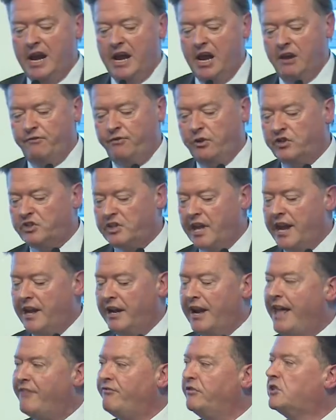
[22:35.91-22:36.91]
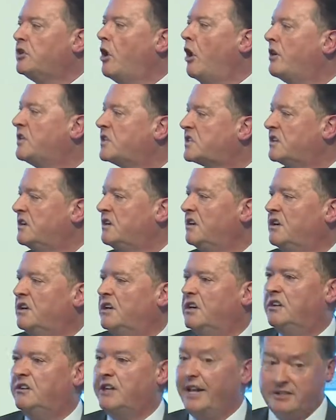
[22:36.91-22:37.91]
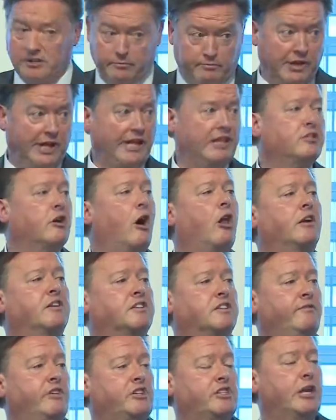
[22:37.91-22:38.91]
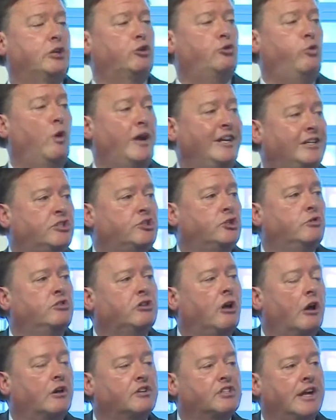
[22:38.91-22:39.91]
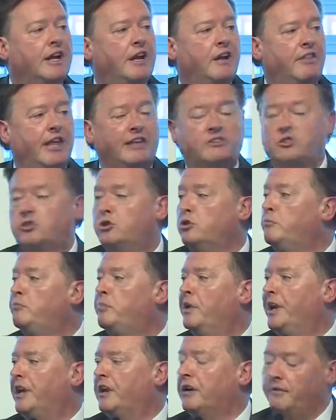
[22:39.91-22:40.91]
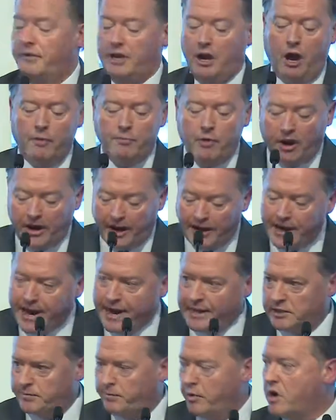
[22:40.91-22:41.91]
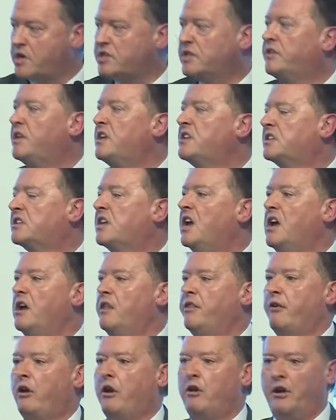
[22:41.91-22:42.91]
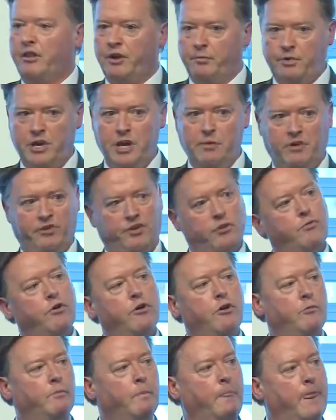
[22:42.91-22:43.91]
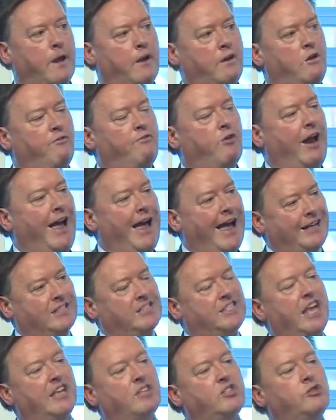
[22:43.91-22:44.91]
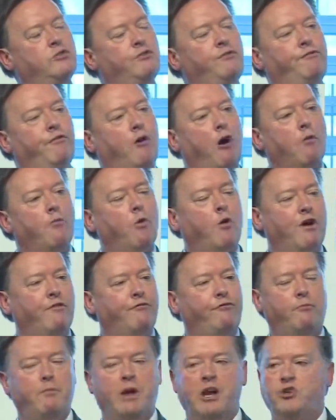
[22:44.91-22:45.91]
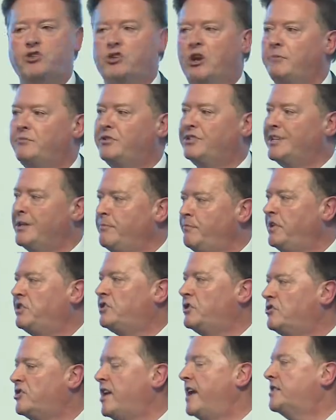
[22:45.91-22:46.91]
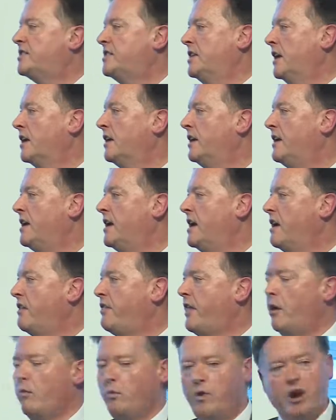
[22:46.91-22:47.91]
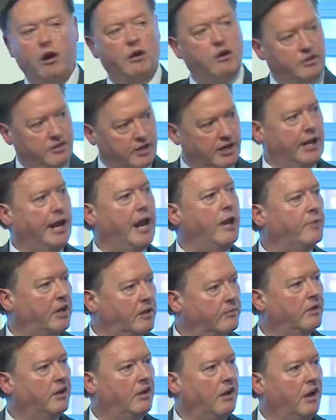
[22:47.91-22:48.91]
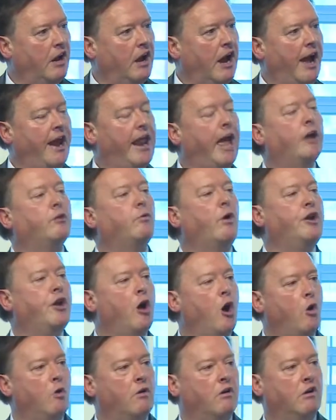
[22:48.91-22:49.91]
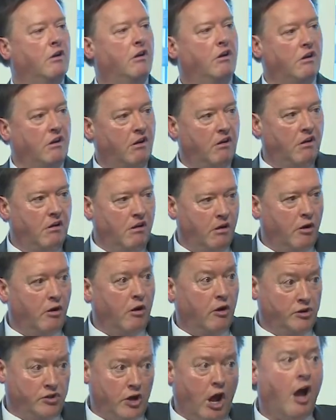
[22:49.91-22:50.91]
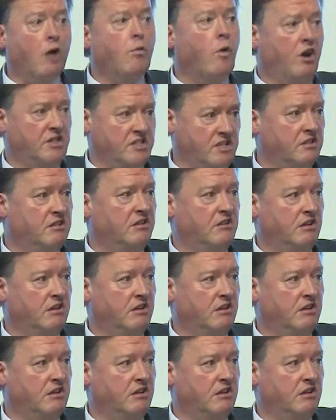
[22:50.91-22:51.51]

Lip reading: If you say $11, that's $1 billion. And if you say $22, that's $2 billion. Now, I'm not an expert in this. There are other people in the room who've got access to far more information. I'm simply suggesting that we are underclaiming. And how do I know? Because I was.